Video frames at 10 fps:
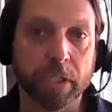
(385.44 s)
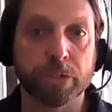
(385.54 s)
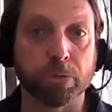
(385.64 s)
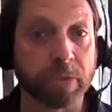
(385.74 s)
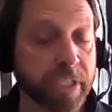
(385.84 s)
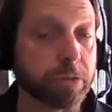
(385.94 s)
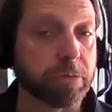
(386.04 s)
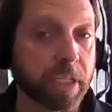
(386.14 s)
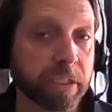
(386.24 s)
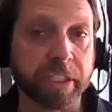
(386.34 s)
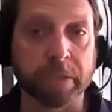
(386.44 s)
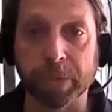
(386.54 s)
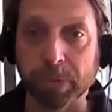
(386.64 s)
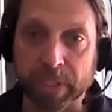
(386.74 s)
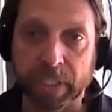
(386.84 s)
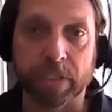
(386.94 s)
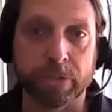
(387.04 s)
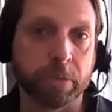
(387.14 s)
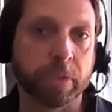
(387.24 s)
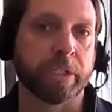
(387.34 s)
to really directly communicate
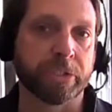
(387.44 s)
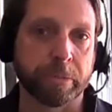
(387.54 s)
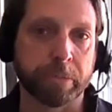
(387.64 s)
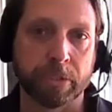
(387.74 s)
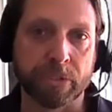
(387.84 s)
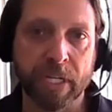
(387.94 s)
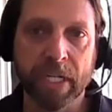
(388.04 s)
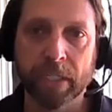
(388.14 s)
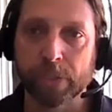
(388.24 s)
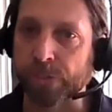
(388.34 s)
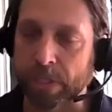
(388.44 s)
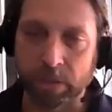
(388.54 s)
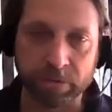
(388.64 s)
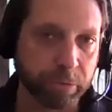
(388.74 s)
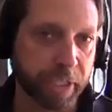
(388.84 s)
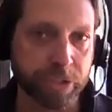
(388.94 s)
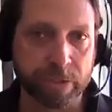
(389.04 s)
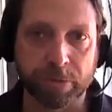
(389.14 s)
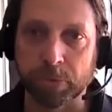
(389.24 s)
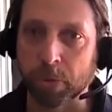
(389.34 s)
to our customers, to share
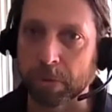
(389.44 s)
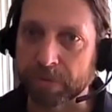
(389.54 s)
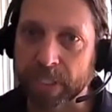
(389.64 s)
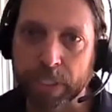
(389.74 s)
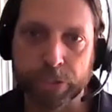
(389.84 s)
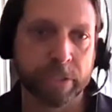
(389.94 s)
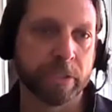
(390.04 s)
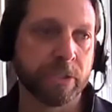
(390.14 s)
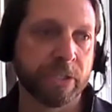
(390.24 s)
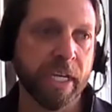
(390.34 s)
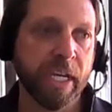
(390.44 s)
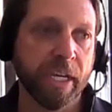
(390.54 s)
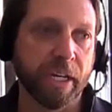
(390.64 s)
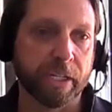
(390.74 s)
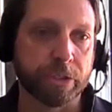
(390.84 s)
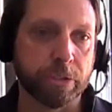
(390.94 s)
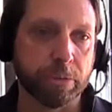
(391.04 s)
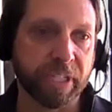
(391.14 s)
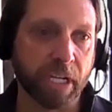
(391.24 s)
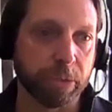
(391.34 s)
information through notifications, to
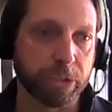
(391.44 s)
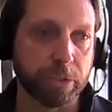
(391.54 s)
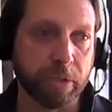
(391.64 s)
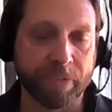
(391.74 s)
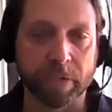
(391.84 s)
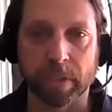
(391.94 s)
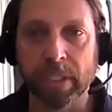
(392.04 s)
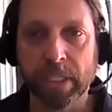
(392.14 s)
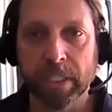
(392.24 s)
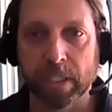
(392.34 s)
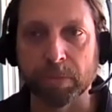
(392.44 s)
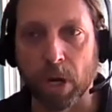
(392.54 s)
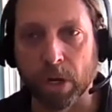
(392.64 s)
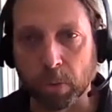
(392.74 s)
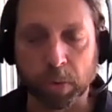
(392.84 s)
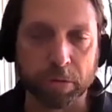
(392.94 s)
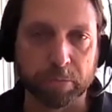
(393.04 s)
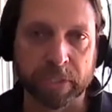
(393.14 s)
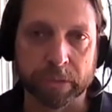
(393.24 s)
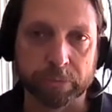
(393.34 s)
be able to have a model where
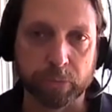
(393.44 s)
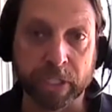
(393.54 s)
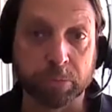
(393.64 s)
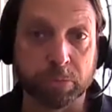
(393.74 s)
we could